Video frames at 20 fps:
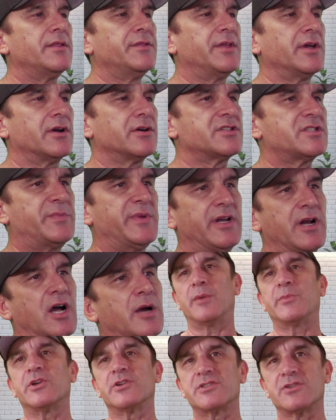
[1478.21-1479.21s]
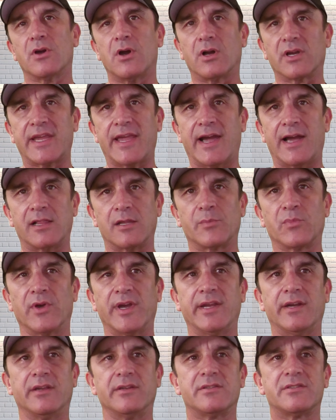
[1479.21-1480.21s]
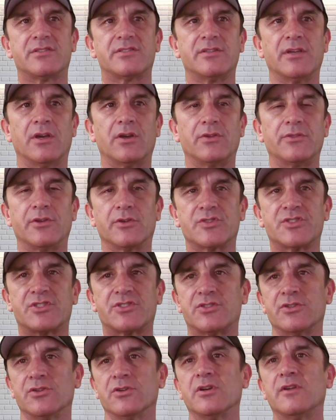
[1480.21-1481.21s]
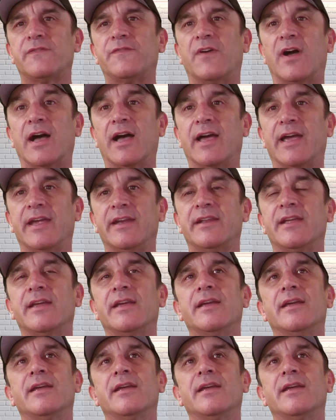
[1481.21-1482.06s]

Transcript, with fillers: their speedometers are all calibrated, so they're certified